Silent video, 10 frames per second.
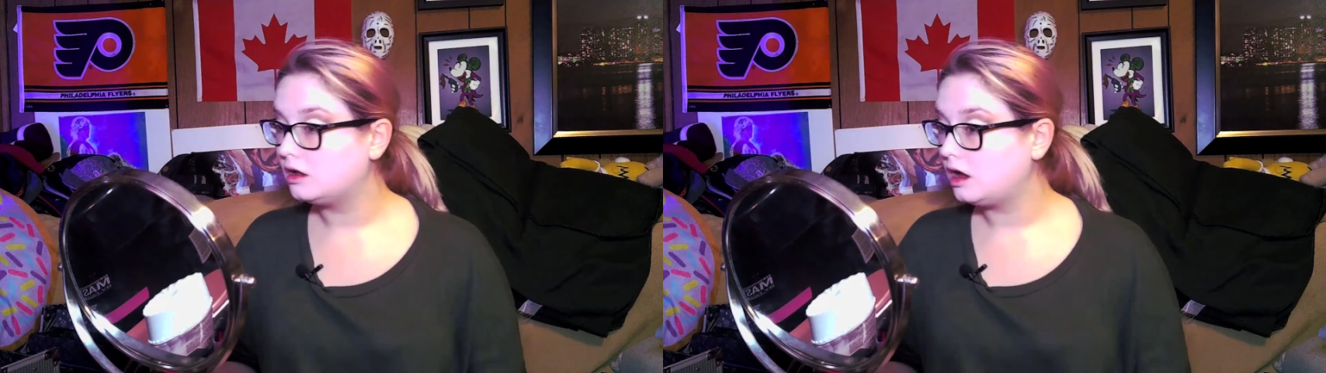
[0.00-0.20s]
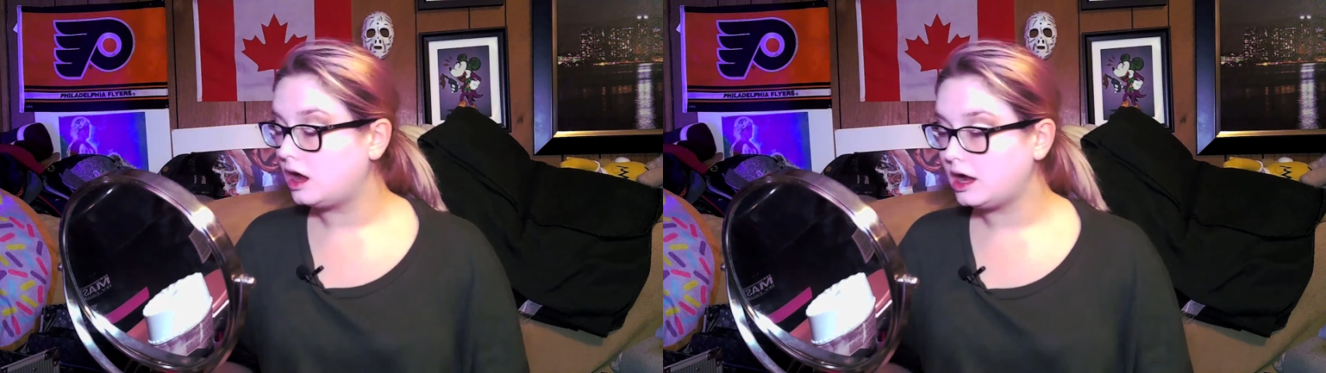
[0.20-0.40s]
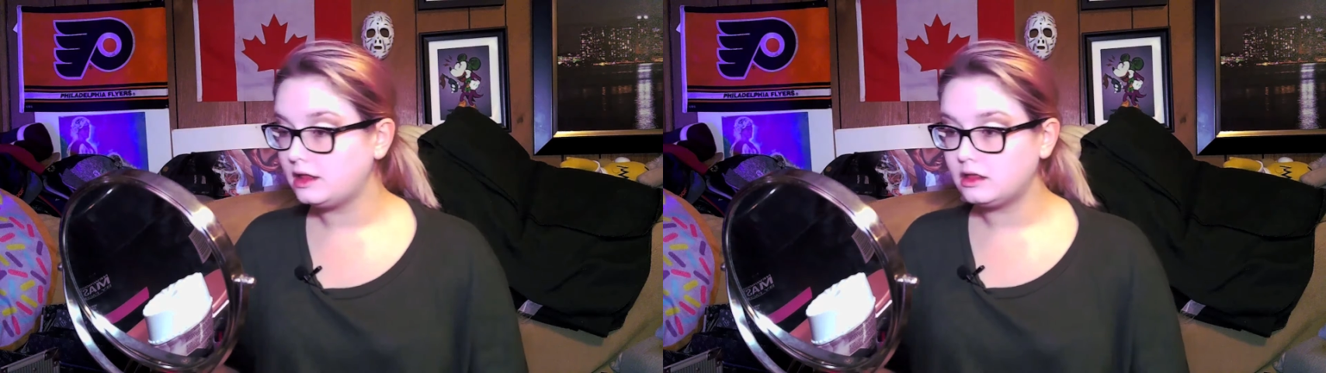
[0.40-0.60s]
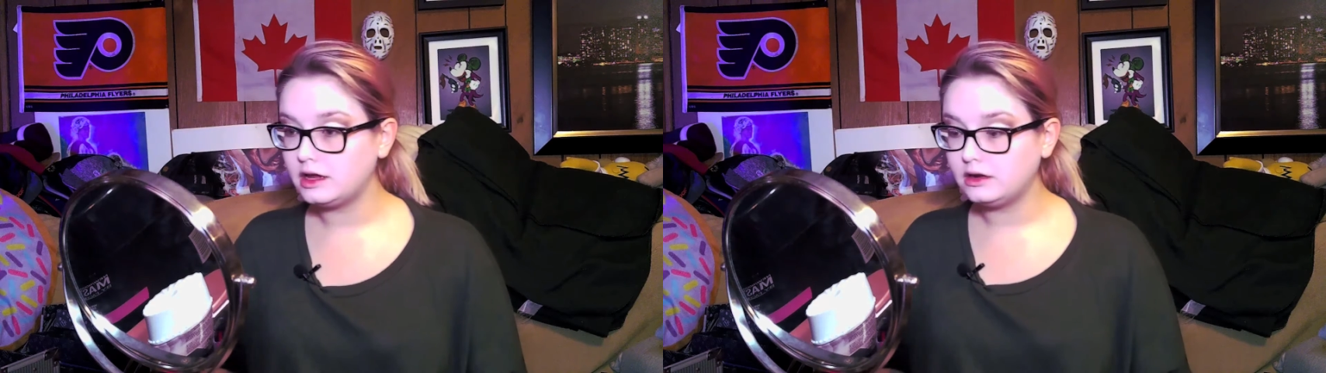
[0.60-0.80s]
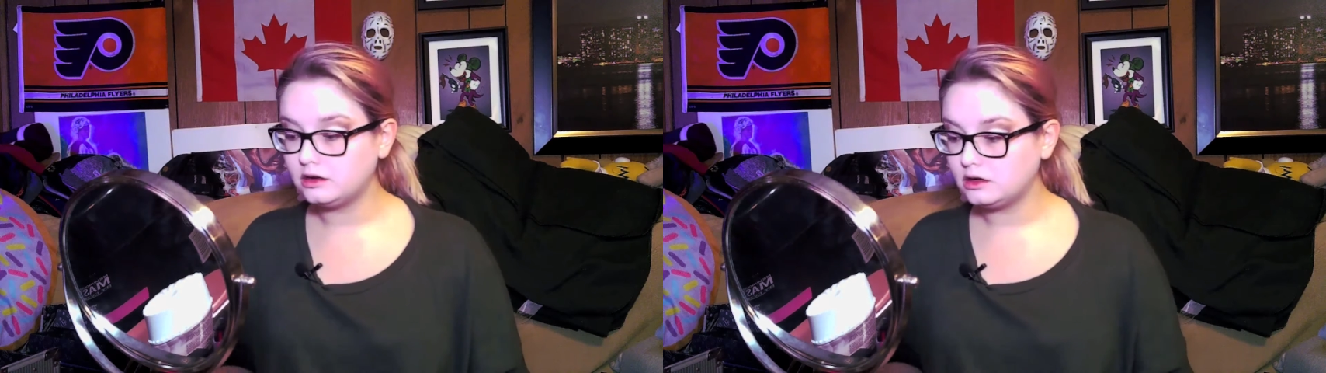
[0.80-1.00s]

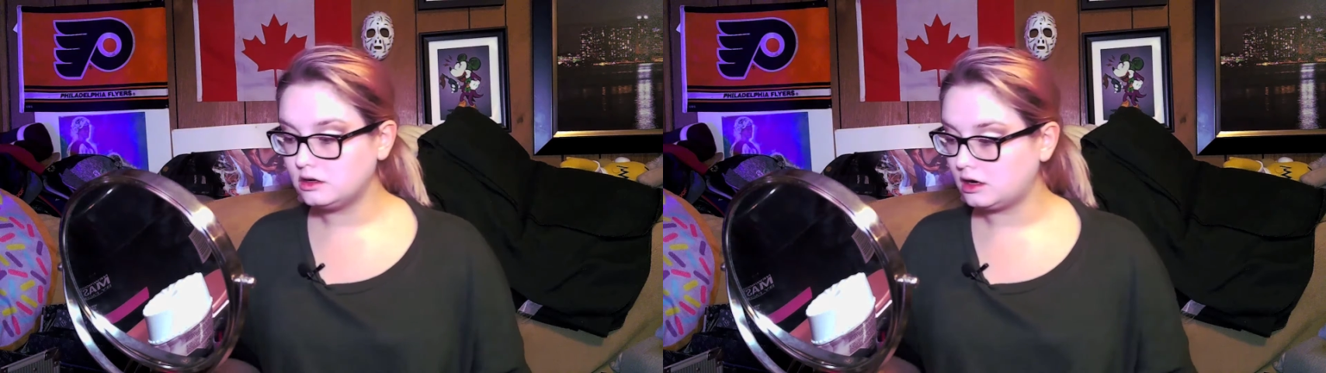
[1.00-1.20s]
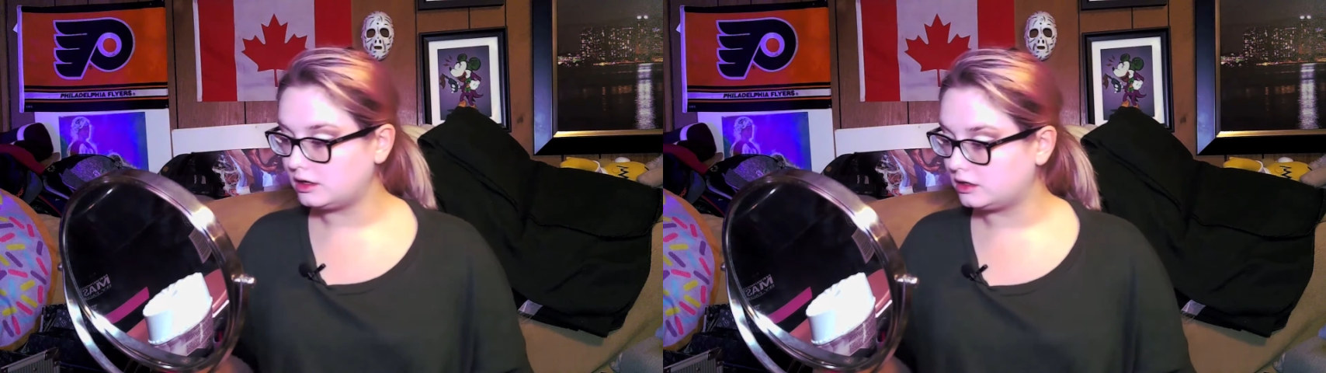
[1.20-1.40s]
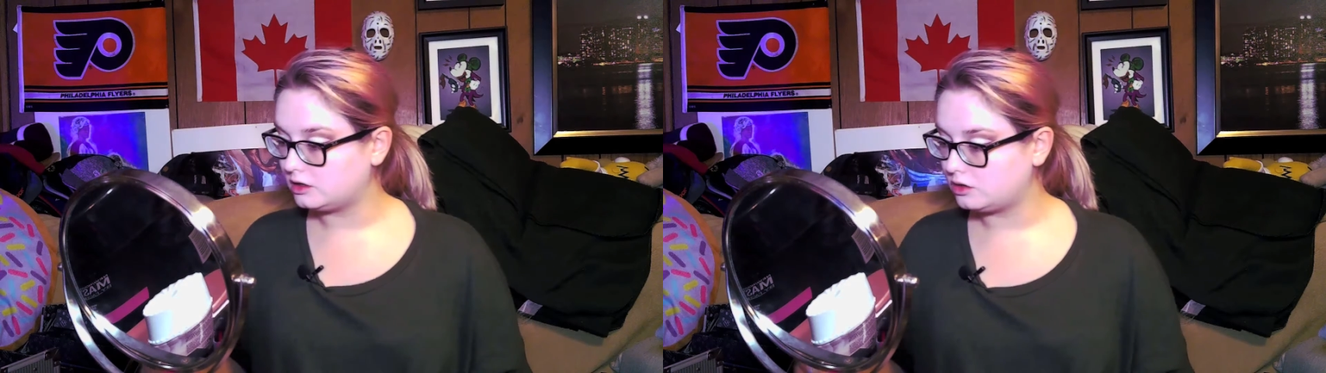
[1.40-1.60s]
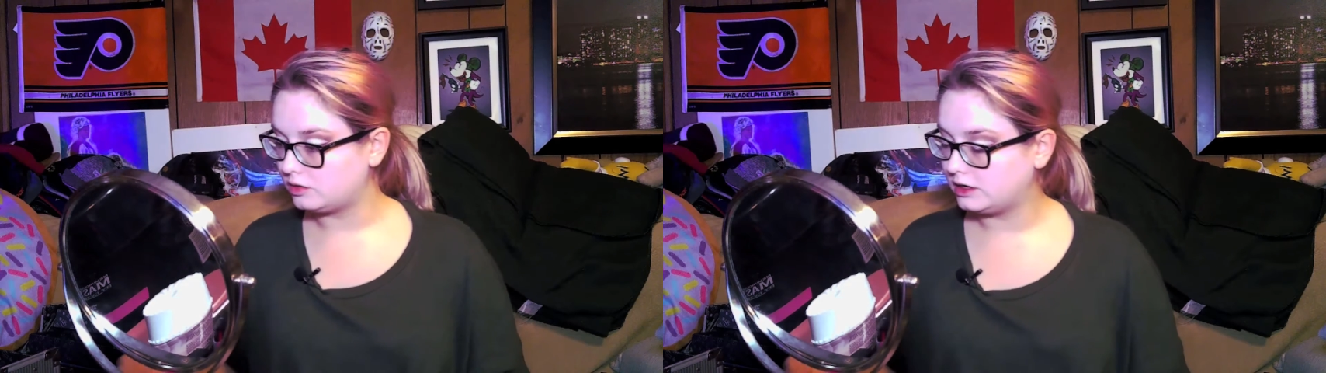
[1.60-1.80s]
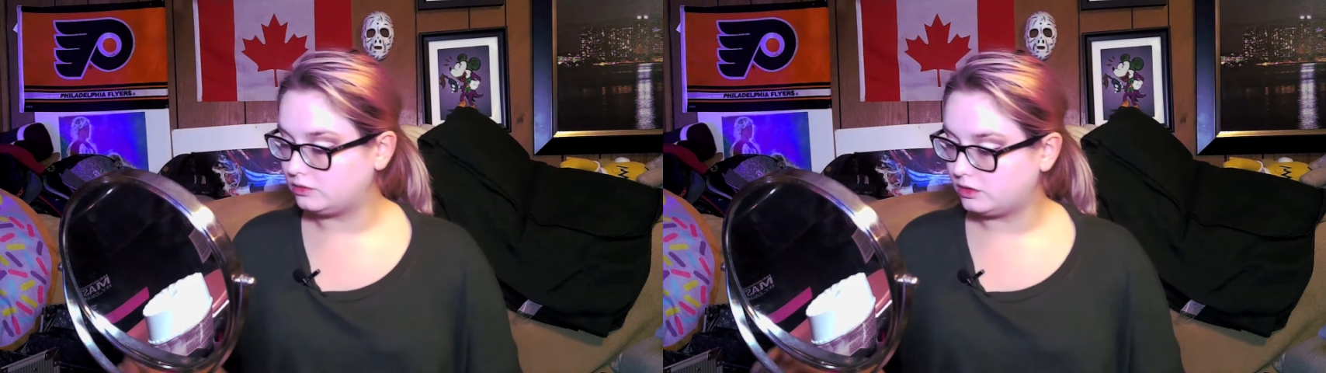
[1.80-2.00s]
eyeliner. I'm gonna go
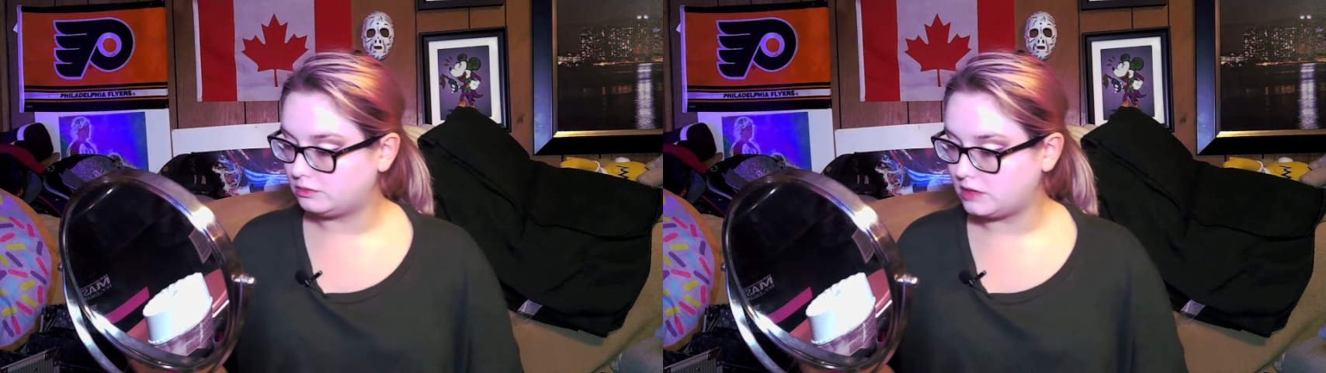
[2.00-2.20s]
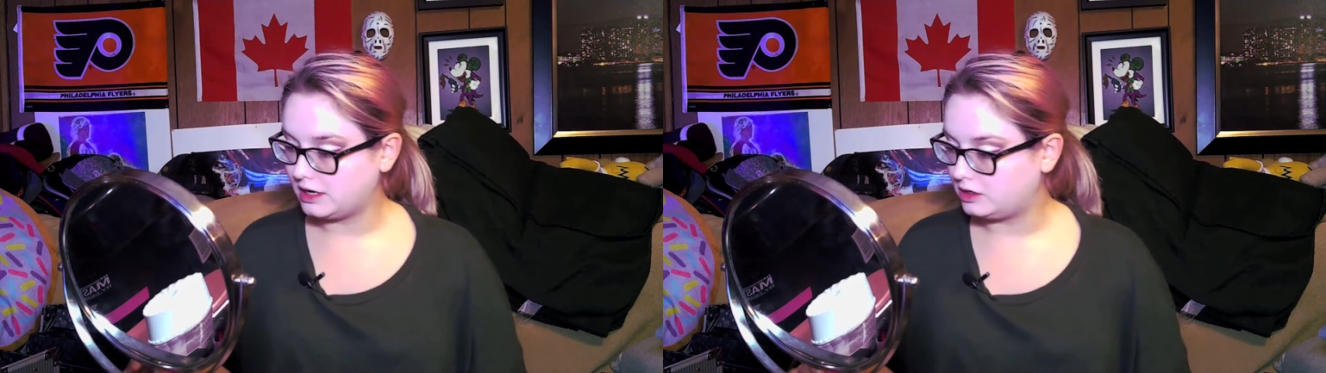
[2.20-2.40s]
in with my